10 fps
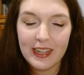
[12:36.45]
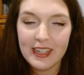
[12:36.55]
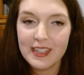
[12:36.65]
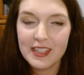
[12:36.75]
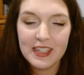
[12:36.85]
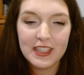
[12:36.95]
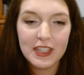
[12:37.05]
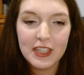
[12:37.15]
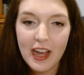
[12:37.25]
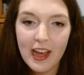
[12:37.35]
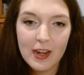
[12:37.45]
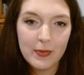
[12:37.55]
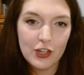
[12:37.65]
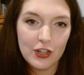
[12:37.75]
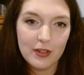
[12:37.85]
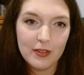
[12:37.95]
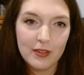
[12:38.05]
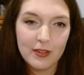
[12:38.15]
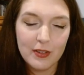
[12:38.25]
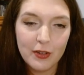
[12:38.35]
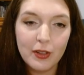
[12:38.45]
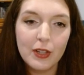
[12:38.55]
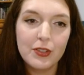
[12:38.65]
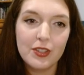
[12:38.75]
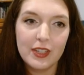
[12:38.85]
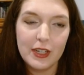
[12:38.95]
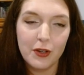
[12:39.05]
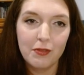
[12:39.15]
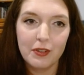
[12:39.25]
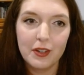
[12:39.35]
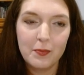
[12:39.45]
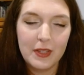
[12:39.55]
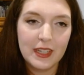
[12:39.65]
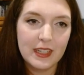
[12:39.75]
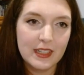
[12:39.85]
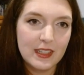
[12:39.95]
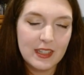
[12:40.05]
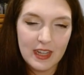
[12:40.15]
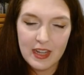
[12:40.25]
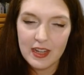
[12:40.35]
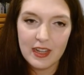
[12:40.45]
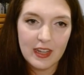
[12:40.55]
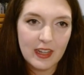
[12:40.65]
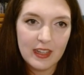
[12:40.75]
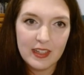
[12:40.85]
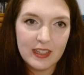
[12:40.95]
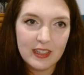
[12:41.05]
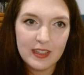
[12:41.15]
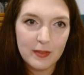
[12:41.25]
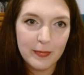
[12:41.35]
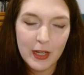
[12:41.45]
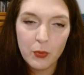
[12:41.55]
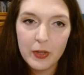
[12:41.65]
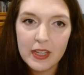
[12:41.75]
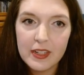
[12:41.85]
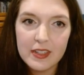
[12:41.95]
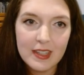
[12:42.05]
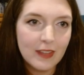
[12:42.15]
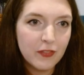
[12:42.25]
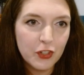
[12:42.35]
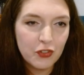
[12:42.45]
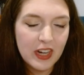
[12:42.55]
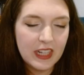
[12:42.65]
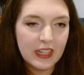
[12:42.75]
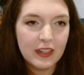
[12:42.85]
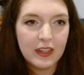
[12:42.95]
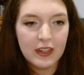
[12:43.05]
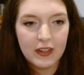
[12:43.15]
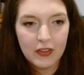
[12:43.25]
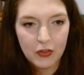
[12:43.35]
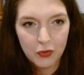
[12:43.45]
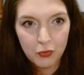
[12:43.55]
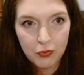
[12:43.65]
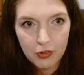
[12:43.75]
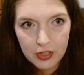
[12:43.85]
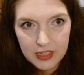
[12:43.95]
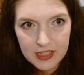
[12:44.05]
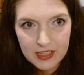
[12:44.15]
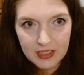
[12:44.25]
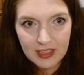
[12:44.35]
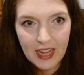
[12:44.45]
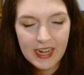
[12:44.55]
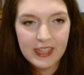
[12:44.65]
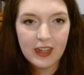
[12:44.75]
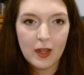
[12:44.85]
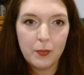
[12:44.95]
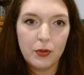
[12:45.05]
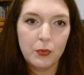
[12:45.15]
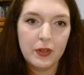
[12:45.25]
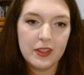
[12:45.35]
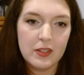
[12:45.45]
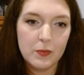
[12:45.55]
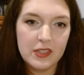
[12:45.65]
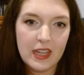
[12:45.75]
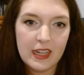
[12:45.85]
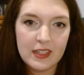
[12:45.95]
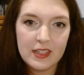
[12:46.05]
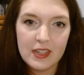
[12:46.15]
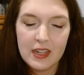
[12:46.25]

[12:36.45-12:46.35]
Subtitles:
It's gotta be closely over because my queen is infiltrating. Rook is lining up with some sights.